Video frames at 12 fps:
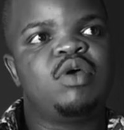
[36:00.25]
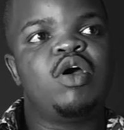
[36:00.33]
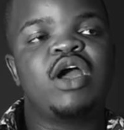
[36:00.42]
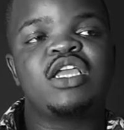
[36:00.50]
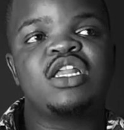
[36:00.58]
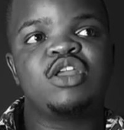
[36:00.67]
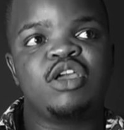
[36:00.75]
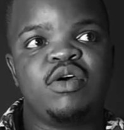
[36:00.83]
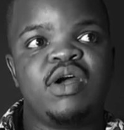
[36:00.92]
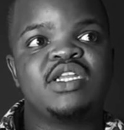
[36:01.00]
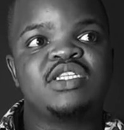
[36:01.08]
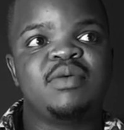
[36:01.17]
Well, actually,
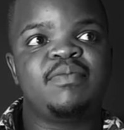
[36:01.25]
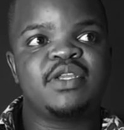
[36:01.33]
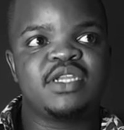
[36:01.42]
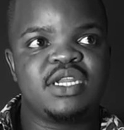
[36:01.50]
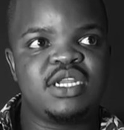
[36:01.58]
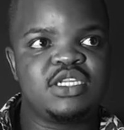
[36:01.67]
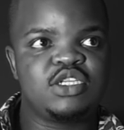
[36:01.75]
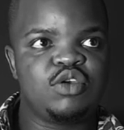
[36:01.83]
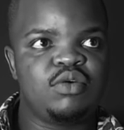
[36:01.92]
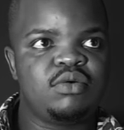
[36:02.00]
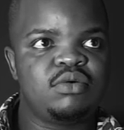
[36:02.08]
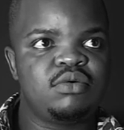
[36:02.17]
or at some point a
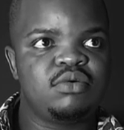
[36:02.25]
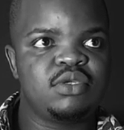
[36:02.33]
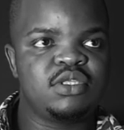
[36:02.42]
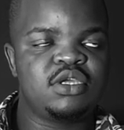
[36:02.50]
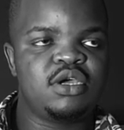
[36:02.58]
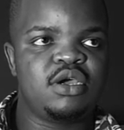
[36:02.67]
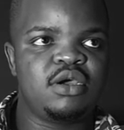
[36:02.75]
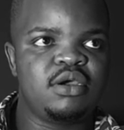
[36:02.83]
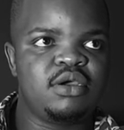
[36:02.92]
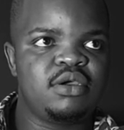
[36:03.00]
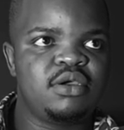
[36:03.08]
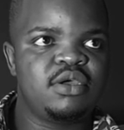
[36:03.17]
deal with uh,
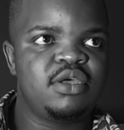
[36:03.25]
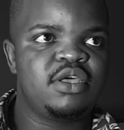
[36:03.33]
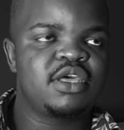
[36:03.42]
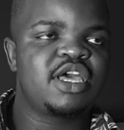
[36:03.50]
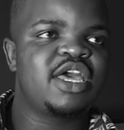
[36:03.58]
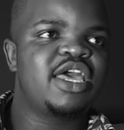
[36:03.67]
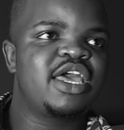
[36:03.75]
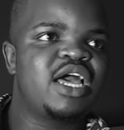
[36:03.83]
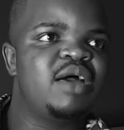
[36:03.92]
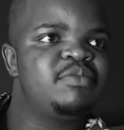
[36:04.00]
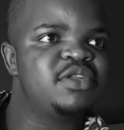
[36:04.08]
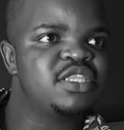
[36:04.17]
a
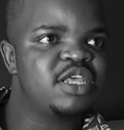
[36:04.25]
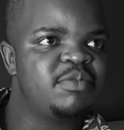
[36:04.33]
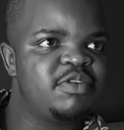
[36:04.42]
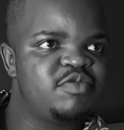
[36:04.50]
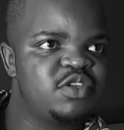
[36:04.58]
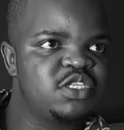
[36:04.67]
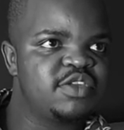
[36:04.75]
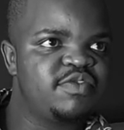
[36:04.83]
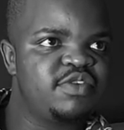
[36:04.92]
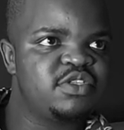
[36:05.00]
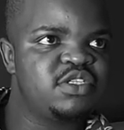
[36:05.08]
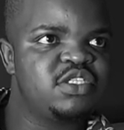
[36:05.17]
company that manufactures
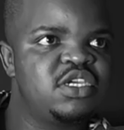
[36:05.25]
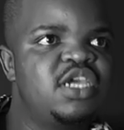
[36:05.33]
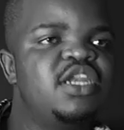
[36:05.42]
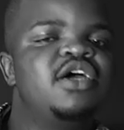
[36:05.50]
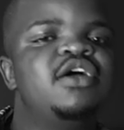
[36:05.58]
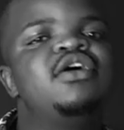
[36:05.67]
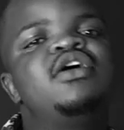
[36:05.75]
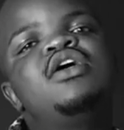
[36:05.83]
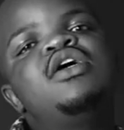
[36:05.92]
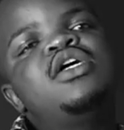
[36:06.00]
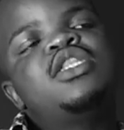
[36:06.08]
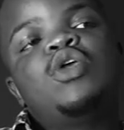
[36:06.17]
phones in China
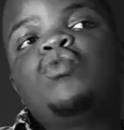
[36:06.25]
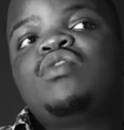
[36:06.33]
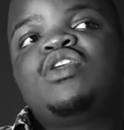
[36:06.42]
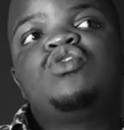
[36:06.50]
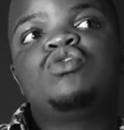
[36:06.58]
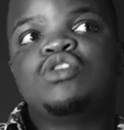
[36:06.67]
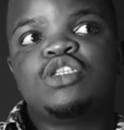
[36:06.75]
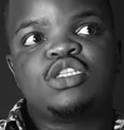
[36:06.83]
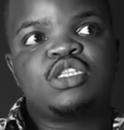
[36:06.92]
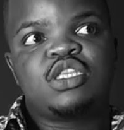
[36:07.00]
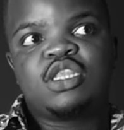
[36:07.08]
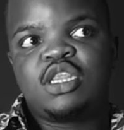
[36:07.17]
then we
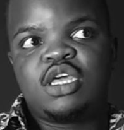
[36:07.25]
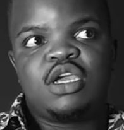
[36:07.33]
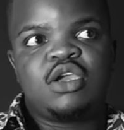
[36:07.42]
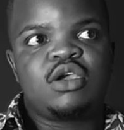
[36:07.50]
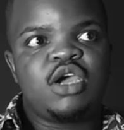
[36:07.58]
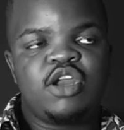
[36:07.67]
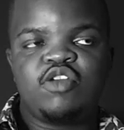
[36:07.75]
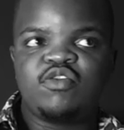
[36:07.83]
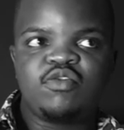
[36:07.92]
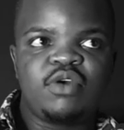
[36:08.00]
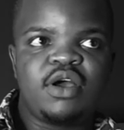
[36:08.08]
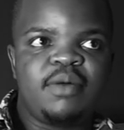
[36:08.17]
choose the kind of
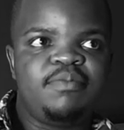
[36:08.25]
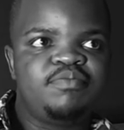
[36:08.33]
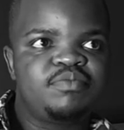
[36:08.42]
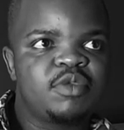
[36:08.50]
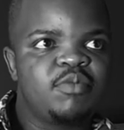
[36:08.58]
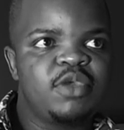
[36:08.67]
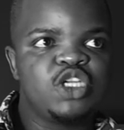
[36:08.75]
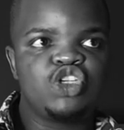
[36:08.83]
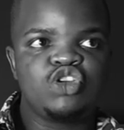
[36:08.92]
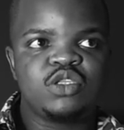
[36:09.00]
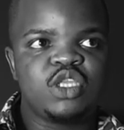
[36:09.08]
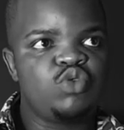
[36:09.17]
um,
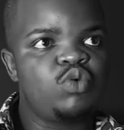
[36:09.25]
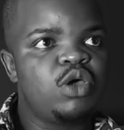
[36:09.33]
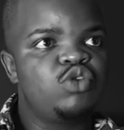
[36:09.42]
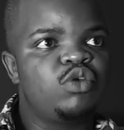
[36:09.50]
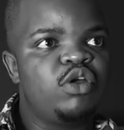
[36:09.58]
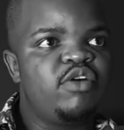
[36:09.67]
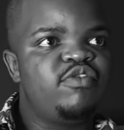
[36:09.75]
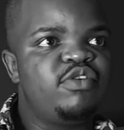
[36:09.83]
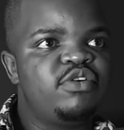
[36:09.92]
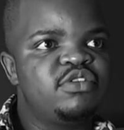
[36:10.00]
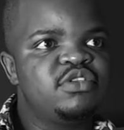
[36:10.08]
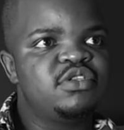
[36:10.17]
materials that you want on our
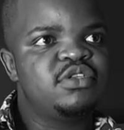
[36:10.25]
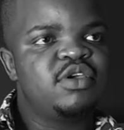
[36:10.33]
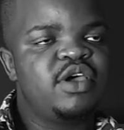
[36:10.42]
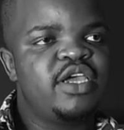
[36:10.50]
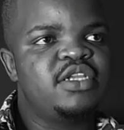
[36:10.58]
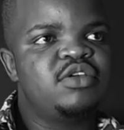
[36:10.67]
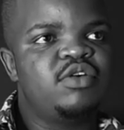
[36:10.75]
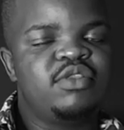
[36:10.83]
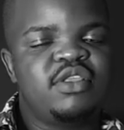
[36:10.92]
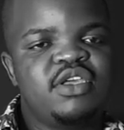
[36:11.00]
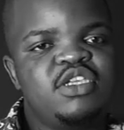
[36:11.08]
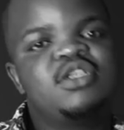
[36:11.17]
phones, right? On
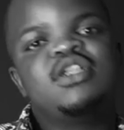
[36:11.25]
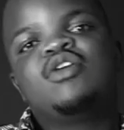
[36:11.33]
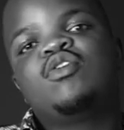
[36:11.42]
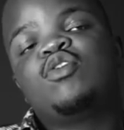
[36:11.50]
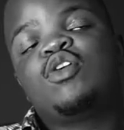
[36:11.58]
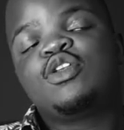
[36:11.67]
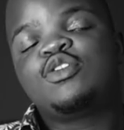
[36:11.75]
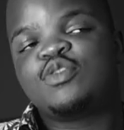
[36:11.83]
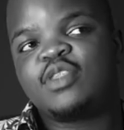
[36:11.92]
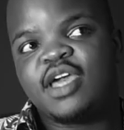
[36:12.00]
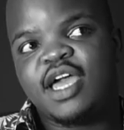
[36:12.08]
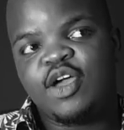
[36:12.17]
the usually we only do
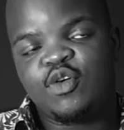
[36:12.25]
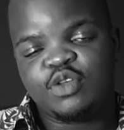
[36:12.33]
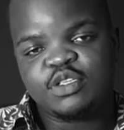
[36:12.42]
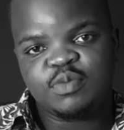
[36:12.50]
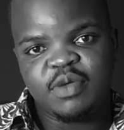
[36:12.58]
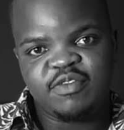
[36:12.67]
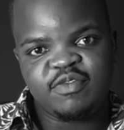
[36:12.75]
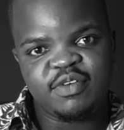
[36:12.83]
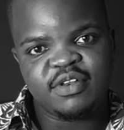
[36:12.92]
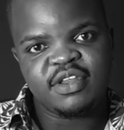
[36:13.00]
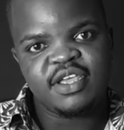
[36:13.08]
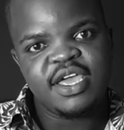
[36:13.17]
the Kaiway smartphone,